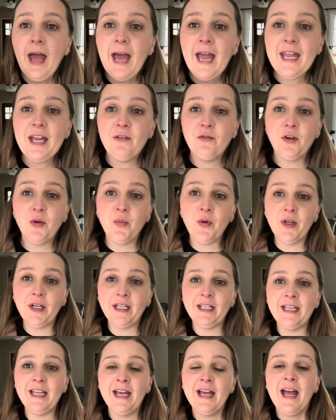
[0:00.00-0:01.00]
Hey
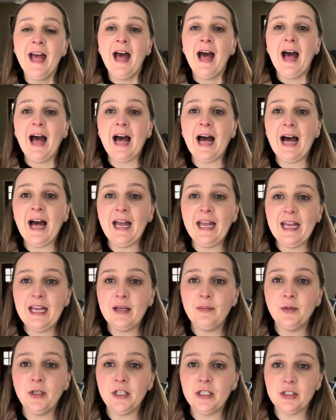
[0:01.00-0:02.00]
everyone, I
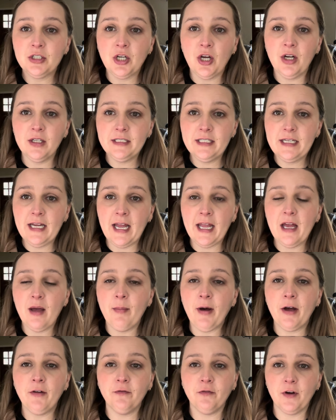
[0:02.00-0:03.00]
am going to talk today
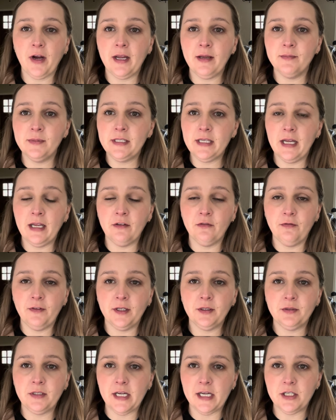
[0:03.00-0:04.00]
about frames and
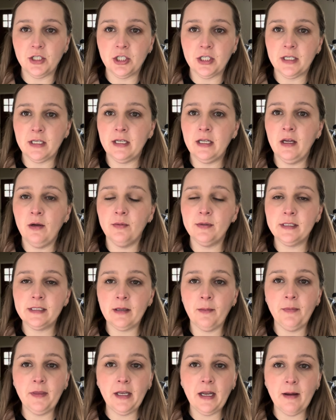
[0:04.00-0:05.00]
foundation. It was
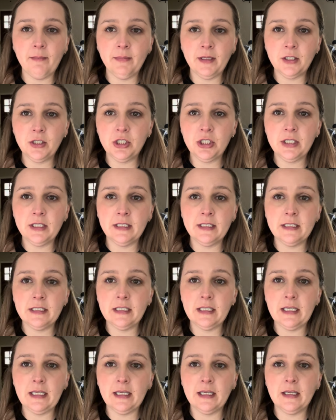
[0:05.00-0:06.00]
something I mentioned
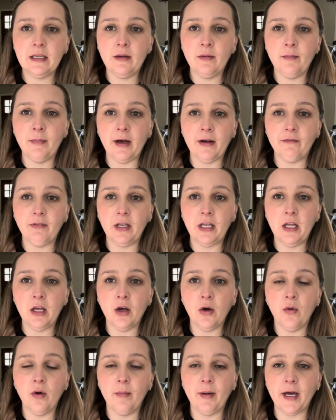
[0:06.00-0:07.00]
in my
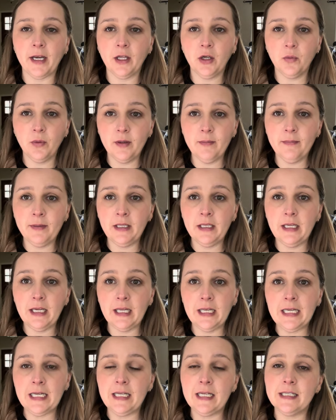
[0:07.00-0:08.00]
video about equipment,
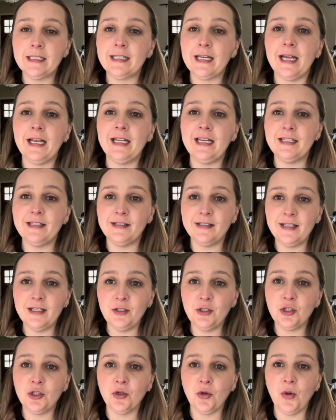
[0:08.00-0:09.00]
and it is an
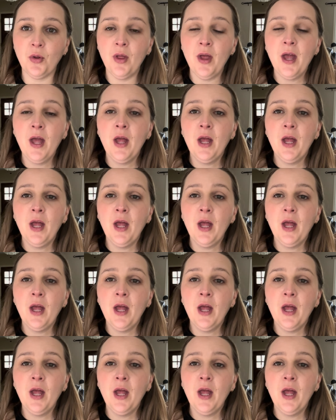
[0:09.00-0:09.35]
essential